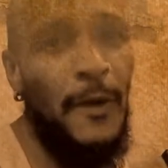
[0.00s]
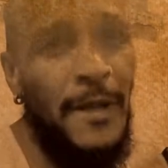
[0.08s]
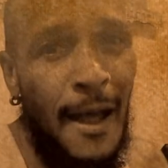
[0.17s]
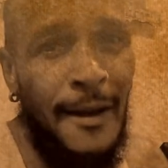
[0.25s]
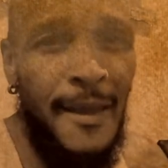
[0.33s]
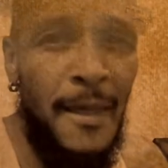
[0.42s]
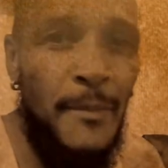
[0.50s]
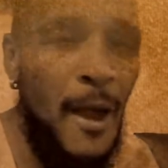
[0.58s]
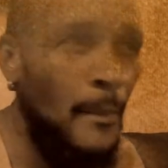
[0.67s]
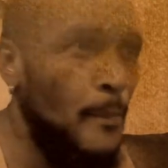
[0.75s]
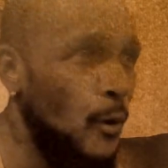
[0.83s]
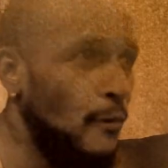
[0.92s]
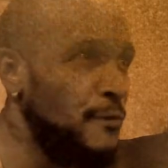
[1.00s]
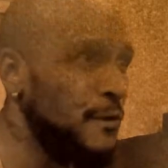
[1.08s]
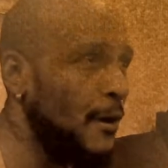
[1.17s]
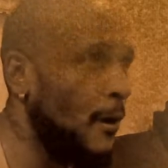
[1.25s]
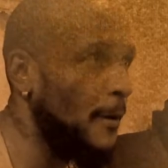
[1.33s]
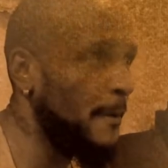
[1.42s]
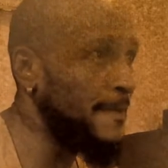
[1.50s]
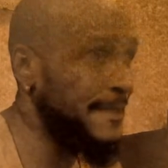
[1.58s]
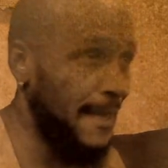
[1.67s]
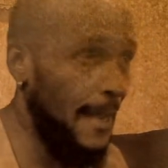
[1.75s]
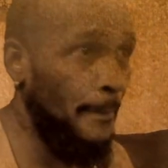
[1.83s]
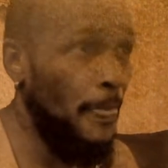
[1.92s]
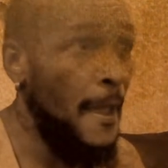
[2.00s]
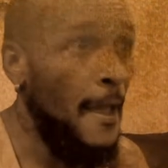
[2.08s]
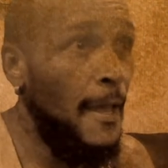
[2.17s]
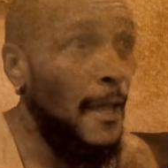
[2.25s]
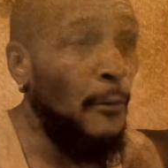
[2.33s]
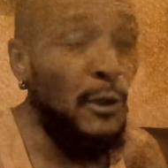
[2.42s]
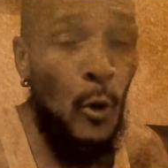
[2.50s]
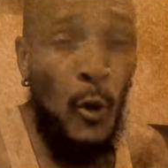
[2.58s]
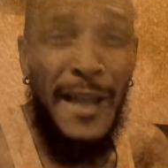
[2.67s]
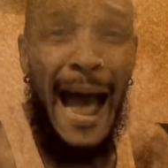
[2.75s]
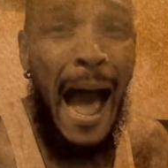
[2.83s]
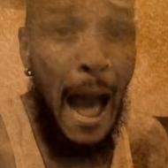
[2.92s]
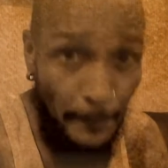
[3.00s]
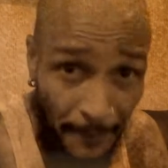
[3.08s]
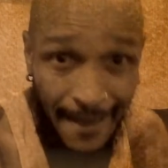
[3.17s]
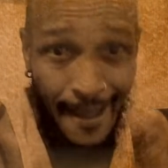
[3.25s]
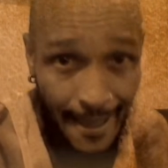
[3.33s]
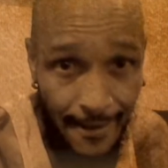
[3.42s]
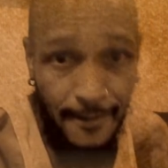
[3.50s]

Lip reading: y'all name y'all moves. You know what I'm saying? It was called a hopping hang